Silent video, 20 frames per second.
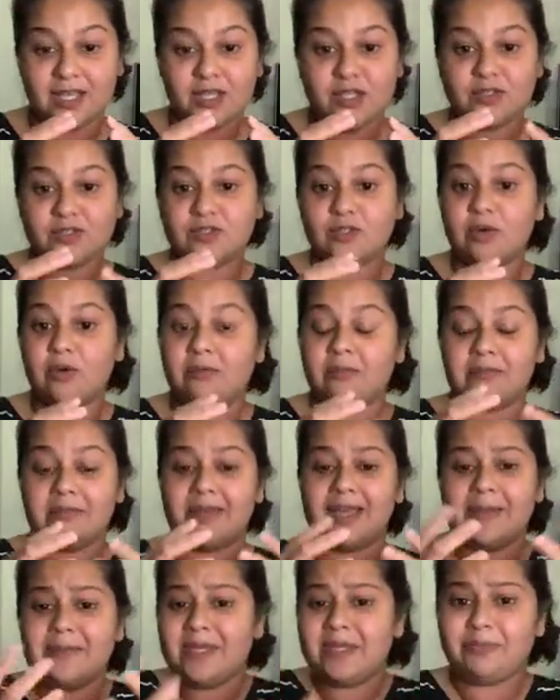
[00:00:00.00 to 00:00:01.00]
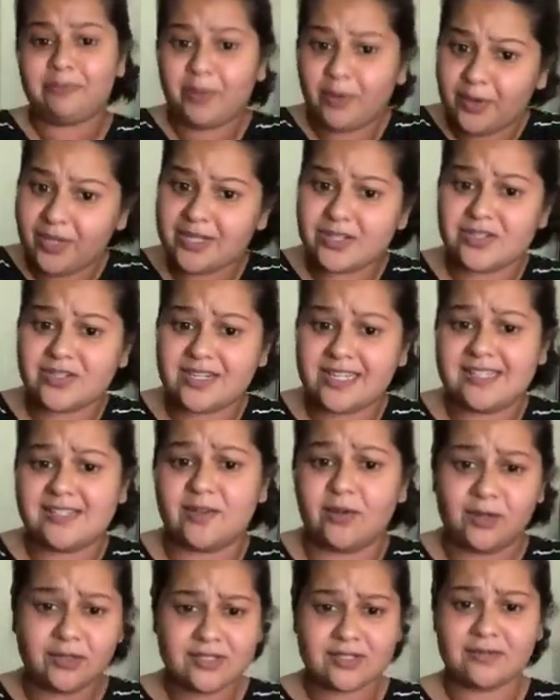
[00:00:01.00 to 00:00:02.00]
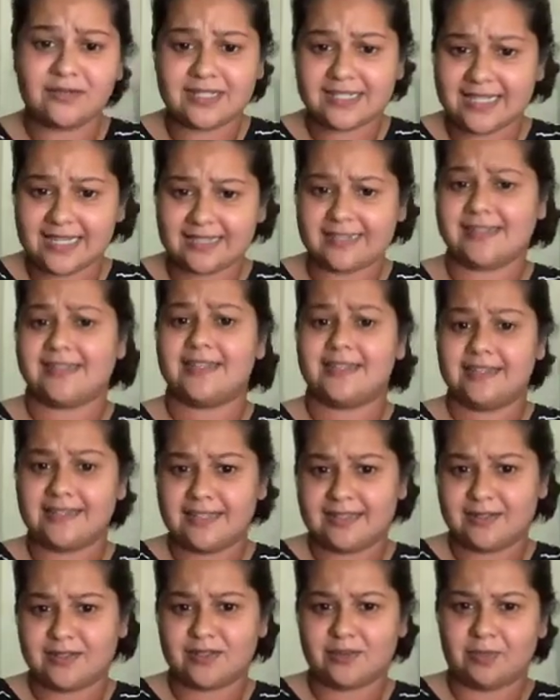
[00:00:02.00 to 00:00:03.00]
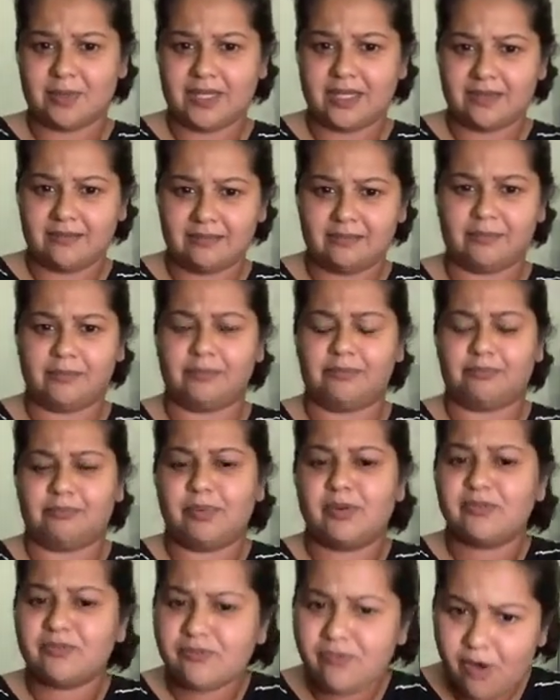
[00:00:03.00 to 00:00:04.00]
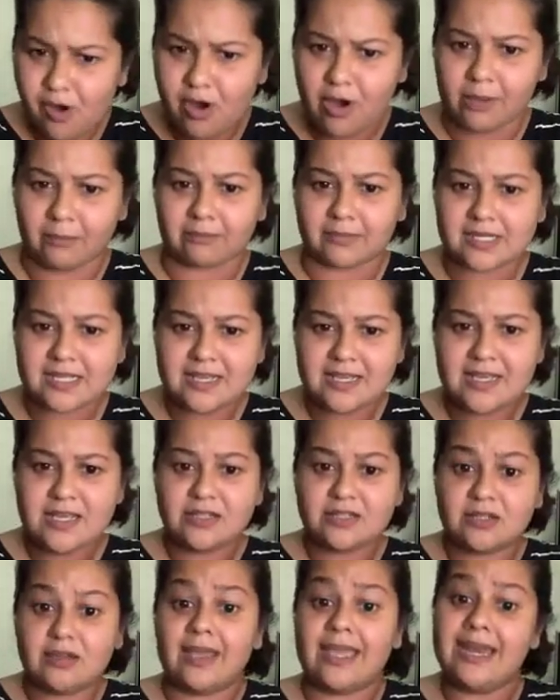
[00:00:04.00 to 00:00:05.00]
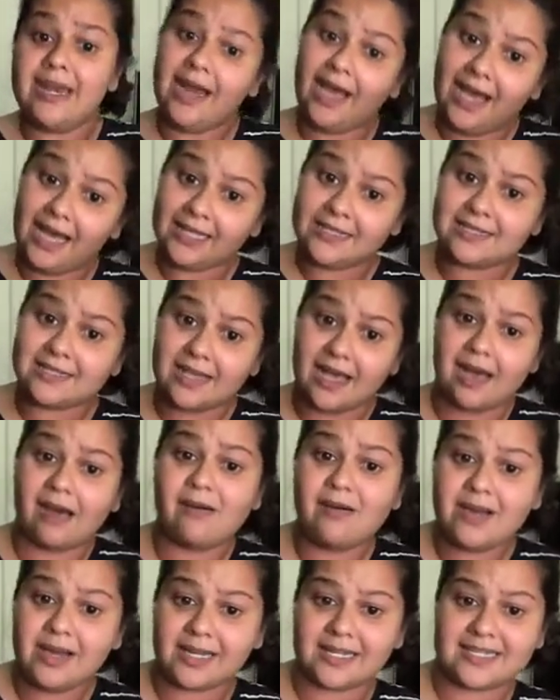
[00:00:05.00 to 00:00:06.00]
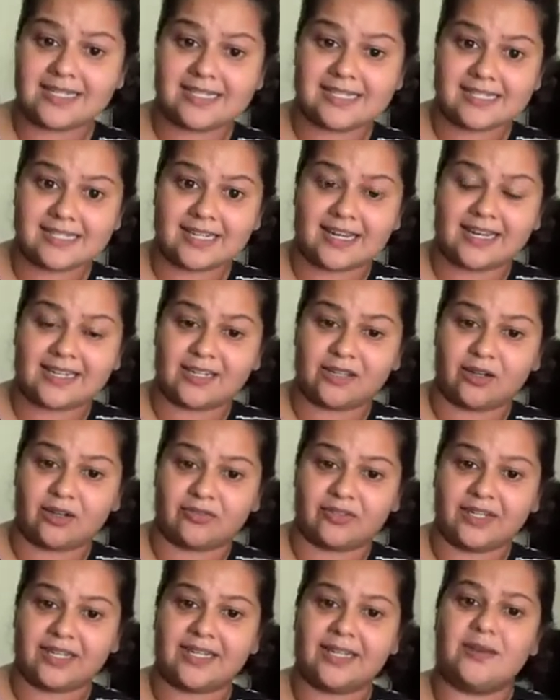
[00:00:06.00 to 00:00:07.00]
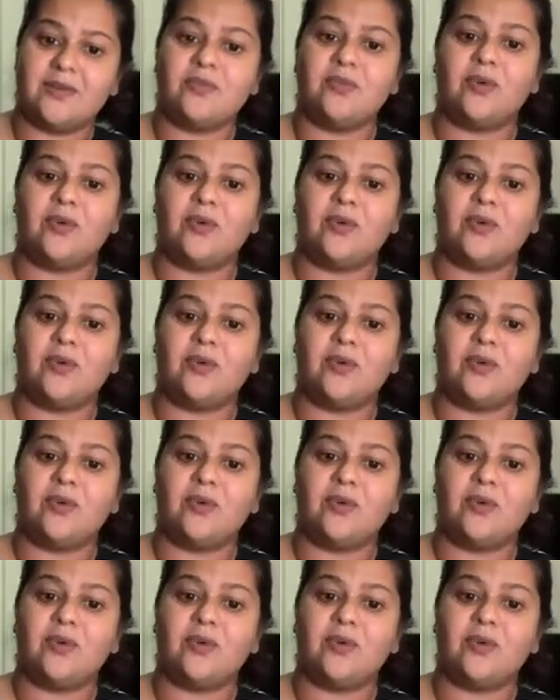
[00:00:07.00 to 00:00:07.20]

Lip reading: So, I mean, poetry is also a text that needs to be performed to enhance our understanding of it. And